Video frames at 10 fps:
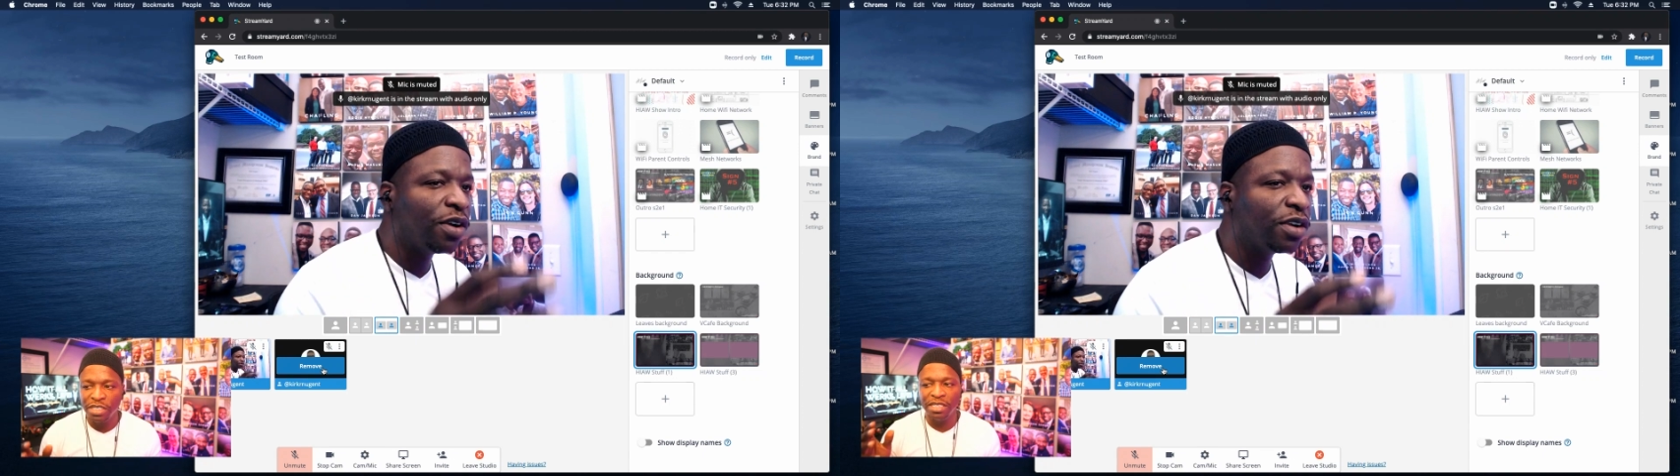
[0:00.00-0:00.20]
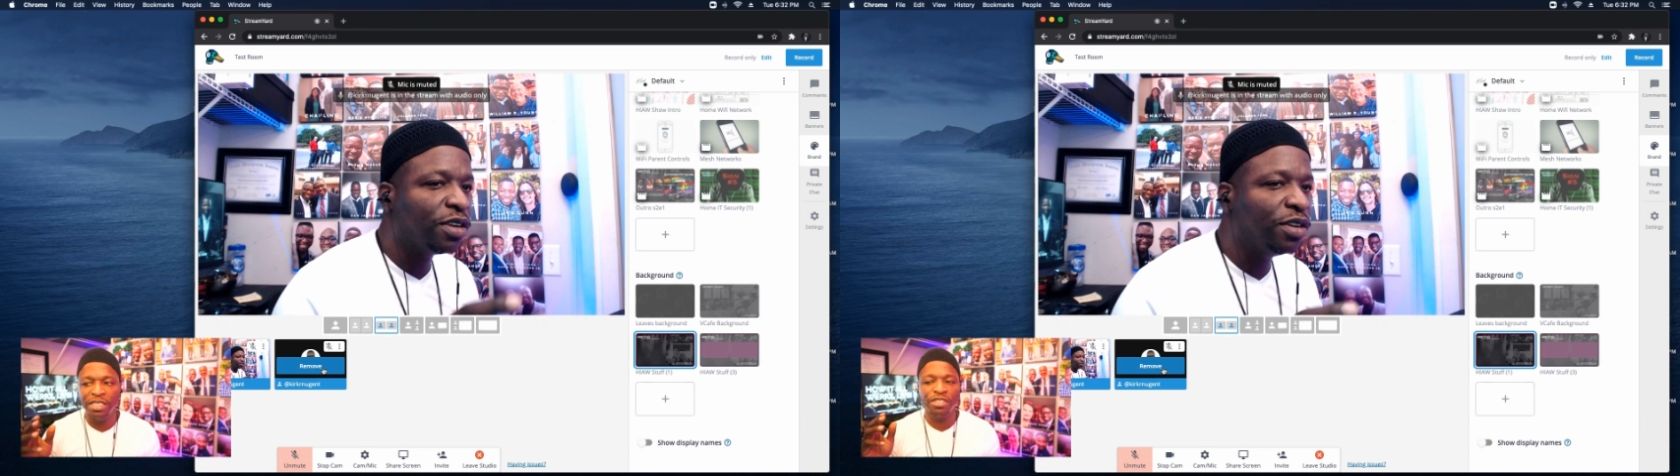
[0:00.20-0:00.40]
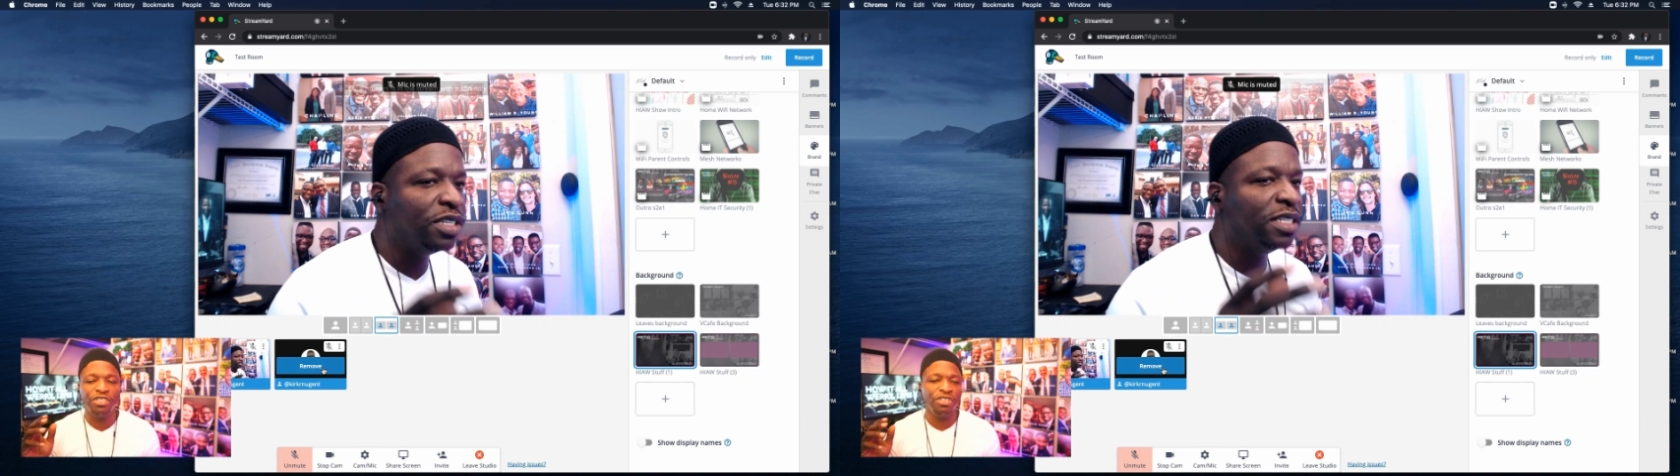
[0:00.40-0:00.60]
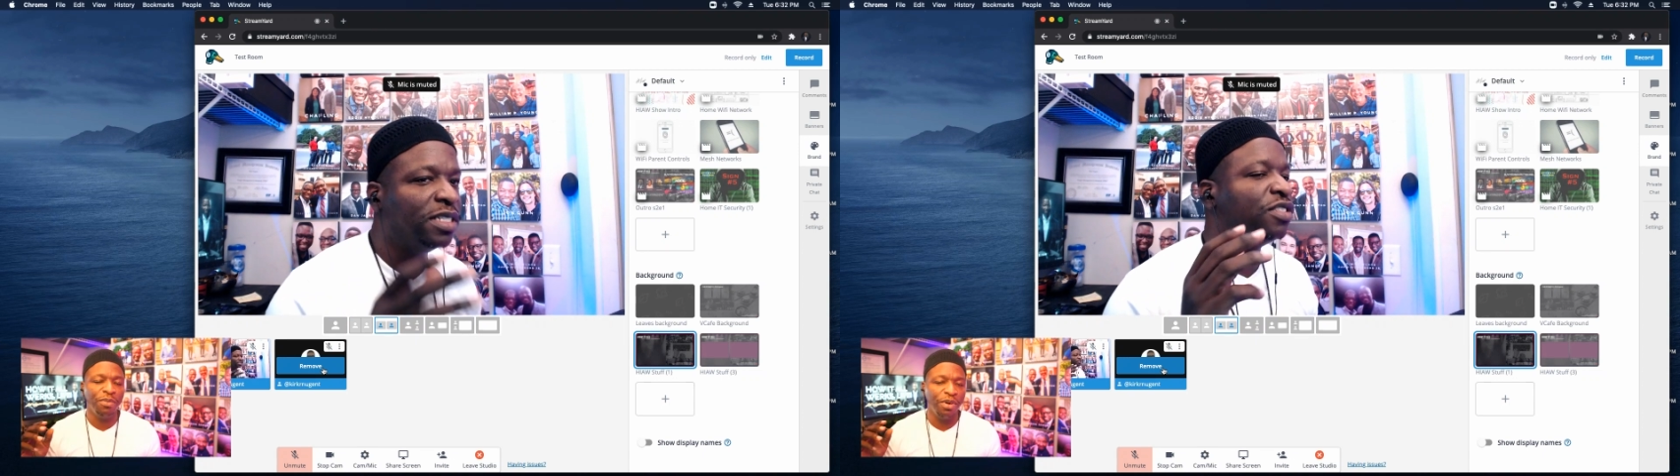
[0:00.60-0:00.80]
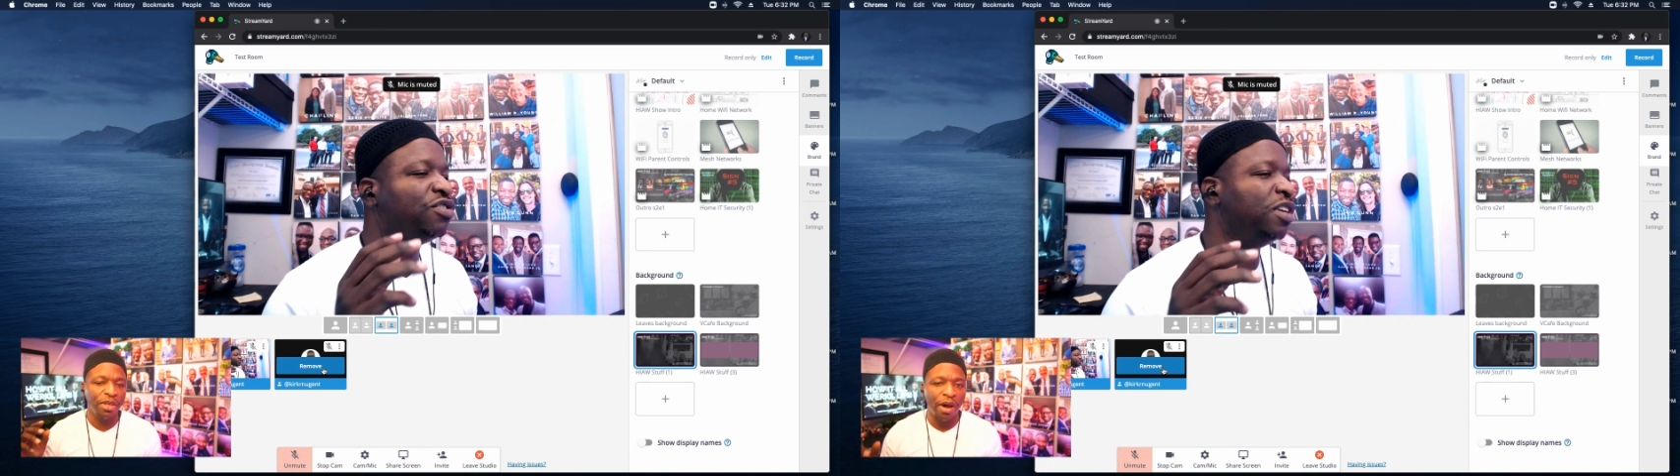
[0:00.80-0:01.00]
is in the stream
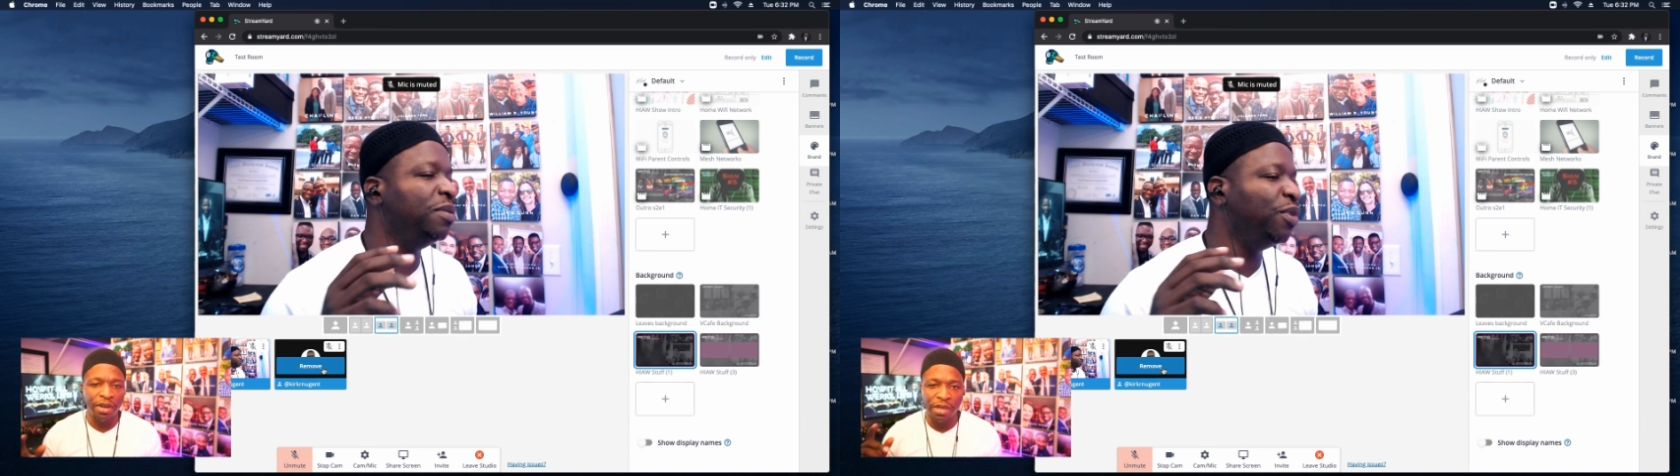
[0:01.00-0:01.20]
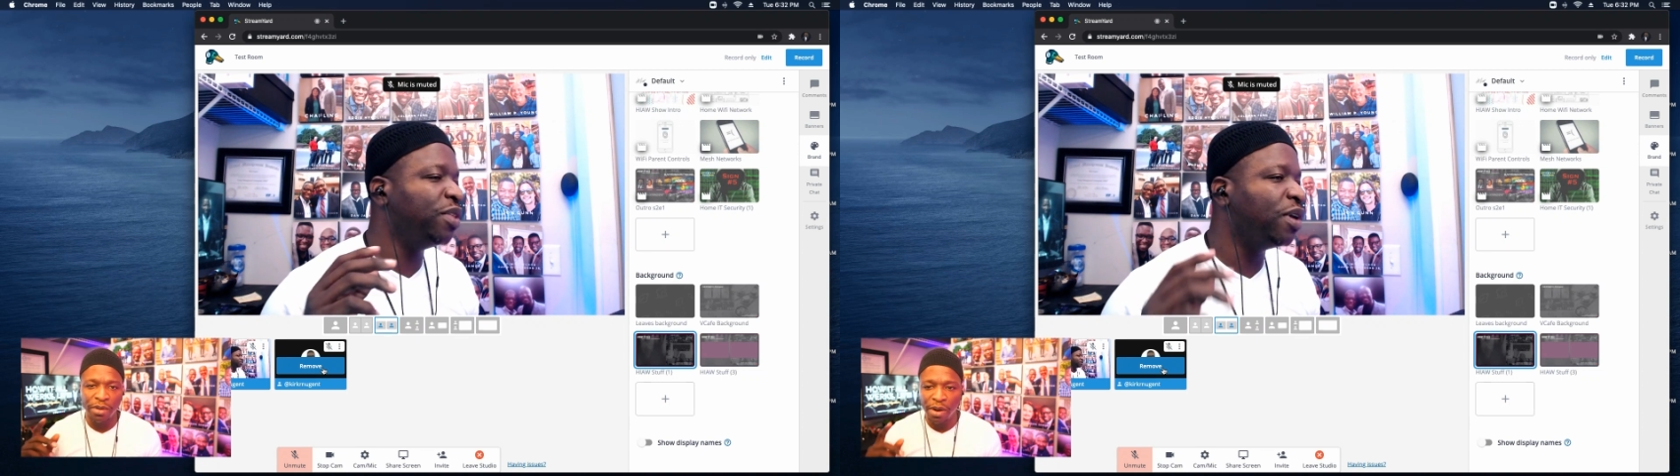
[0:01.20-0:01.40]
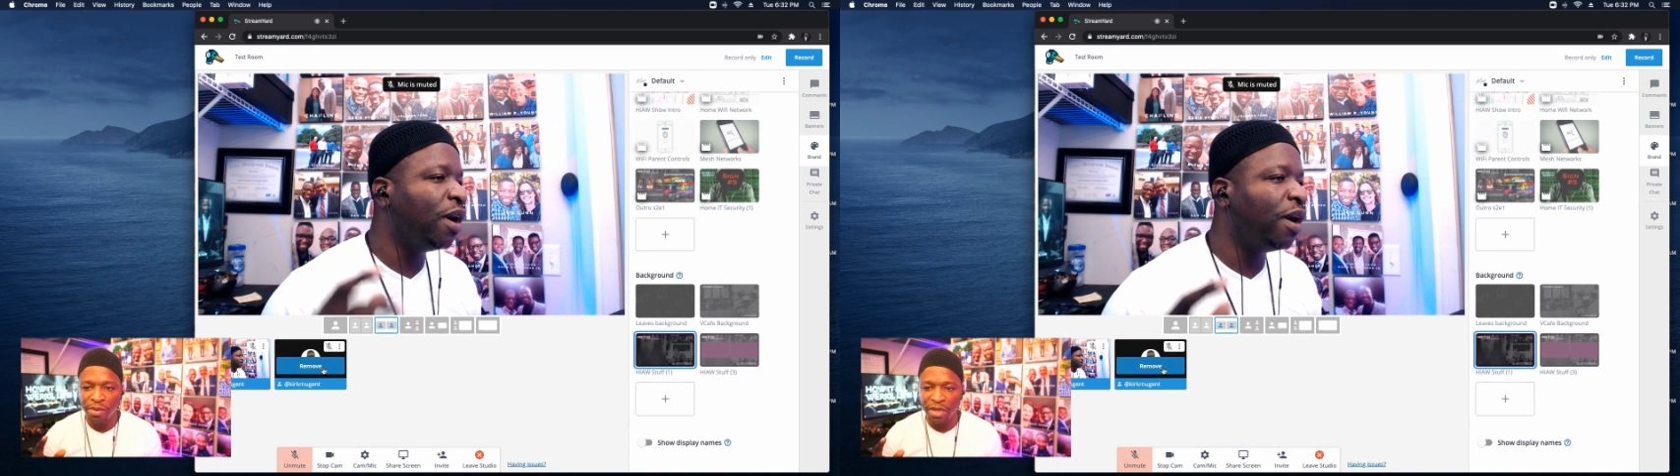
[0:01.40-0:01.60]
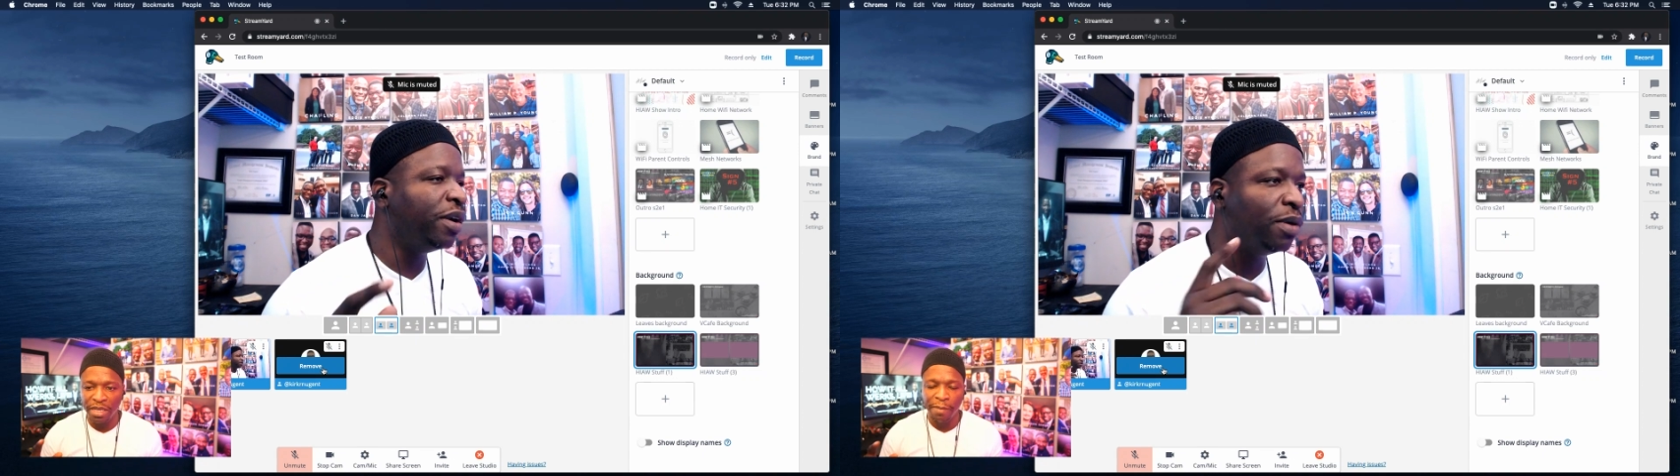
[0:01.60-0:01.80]
with audio only.